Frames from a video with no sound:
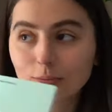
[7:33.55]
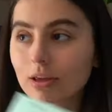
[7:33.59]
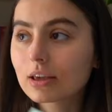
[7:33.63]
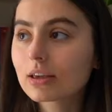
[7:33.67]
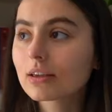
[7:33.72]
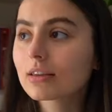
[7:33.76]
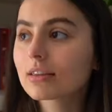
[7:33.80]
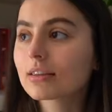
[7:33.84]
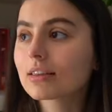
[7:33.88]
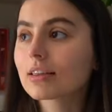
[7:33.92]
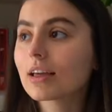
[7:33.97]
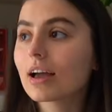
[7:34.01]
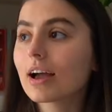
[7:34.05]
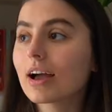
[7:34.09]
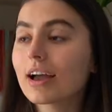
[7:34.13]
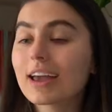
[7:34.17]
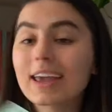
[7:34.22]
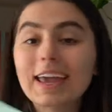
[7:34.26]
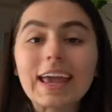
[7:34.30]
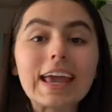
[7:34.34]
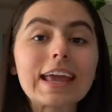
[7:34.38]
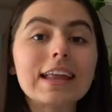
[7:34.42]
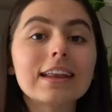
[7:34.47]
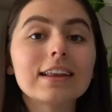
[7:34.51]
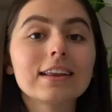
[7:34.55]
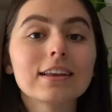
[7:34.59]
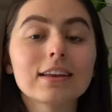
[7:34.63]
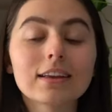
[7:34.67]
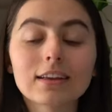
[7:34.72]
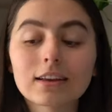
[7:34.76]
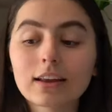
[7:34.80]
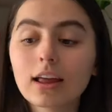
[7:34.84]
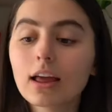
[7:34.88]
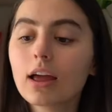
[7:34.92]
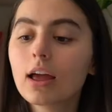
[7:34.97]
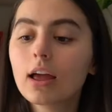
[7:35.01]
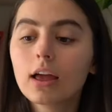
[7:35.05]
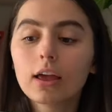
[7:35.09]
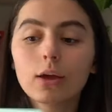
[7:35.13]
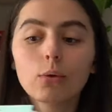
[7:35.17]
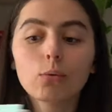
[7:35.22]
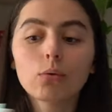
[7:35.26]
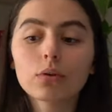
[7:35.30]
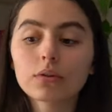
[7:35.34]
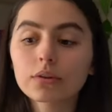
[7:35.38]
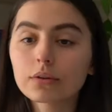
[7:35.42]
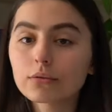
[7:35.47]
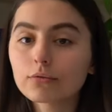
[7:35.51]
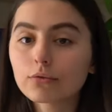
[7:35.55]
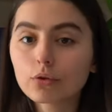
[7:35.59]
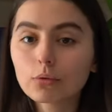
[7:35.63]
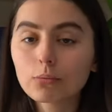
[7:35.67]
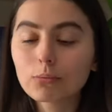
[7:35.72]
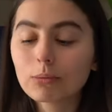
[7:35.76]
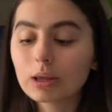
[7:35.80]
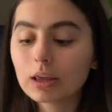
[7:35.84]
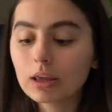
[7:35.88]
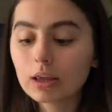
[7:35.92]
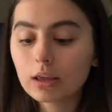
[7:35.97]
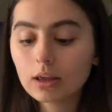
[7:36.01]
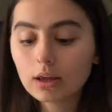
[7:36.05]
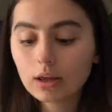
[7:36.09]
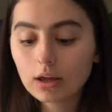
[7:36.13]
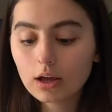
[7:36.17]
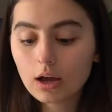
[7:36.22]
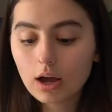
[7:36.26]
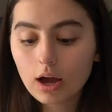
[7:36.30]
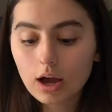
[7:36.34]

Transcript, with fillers: because I hated it. It wasn't for me.